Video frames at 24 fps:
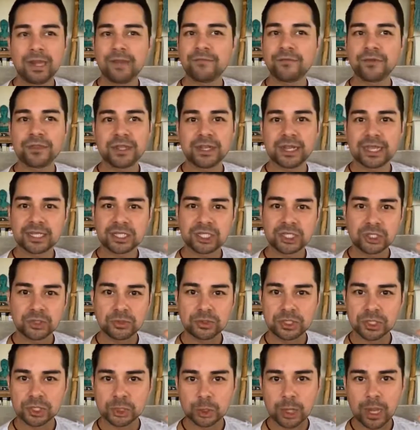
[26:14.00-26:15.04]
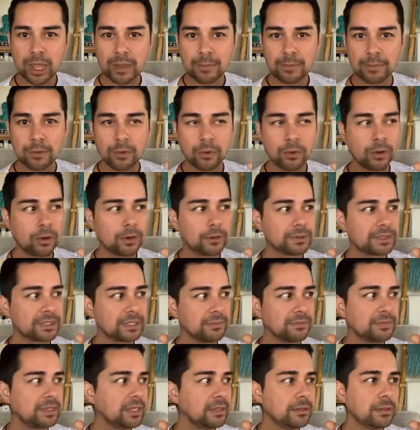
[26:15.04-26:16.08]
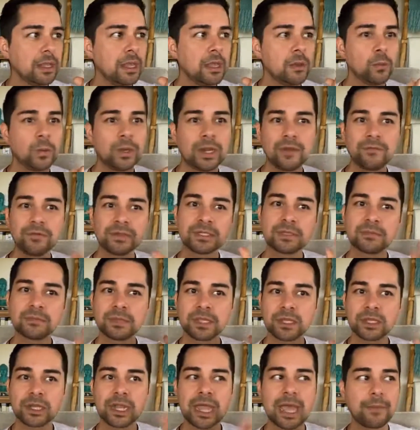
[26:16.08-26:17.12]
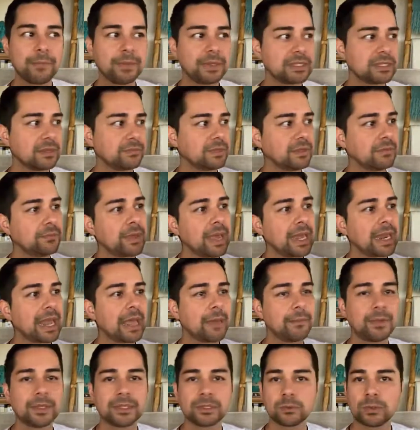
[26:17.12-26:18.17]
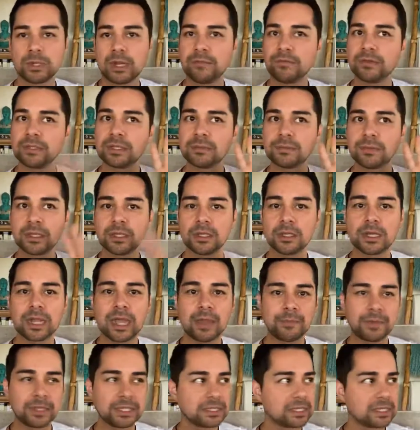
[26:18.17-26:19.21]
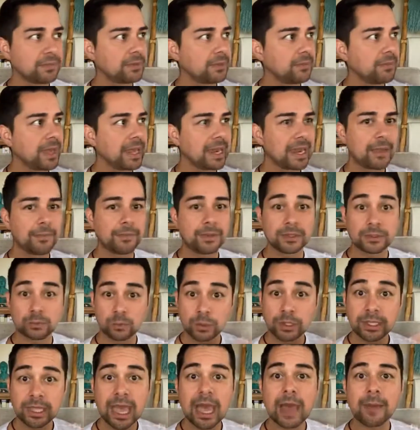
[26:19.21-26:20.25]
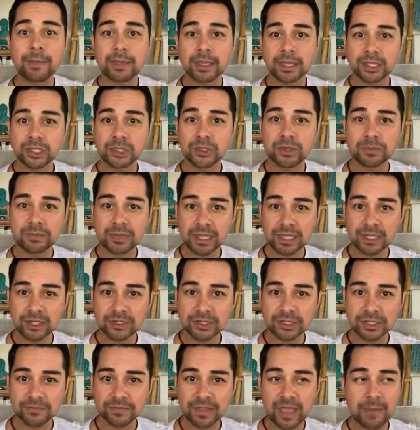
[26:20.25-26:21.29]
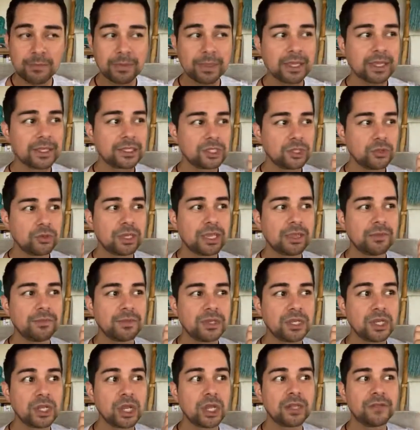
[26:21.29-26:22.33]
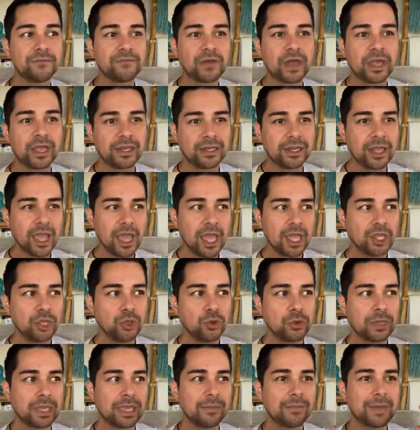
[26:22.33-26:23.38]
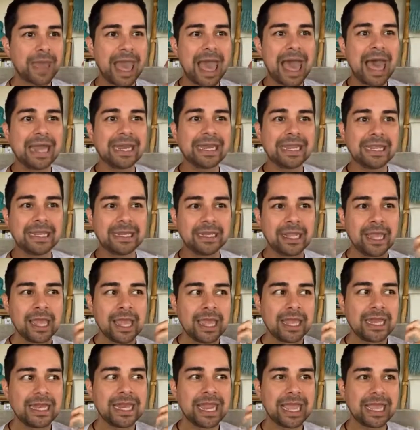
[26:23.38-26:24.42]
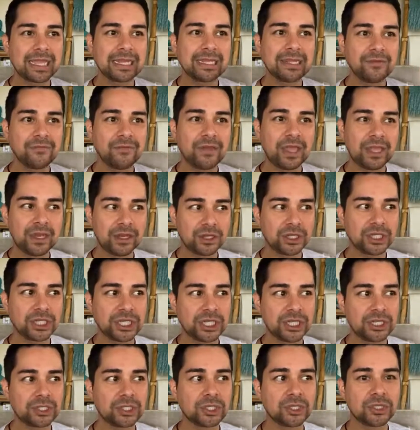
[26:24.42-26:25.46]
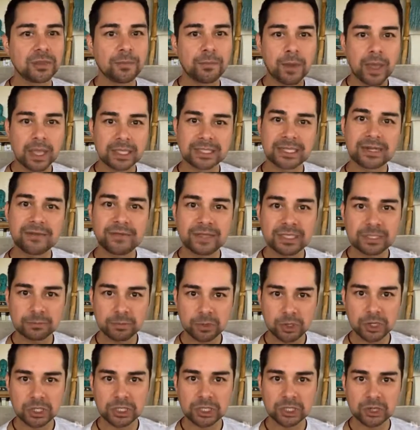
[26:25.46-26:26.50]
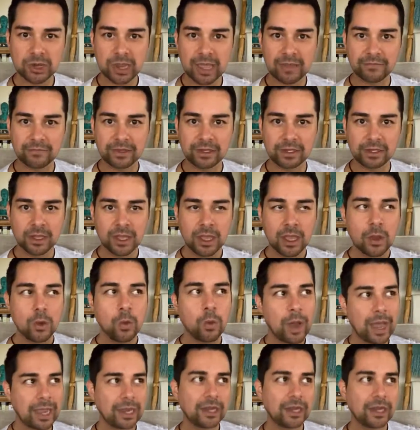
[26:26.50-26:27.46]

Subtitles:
I'm waiting for the next shoe to drop, or something. Whenever something good happens, something bad happens. Whenever something good happens, something bad happens. Well, yeah, because you keep telling yourself that, because you keep nullifying, you keep adding negative energy to the positive experience you're having.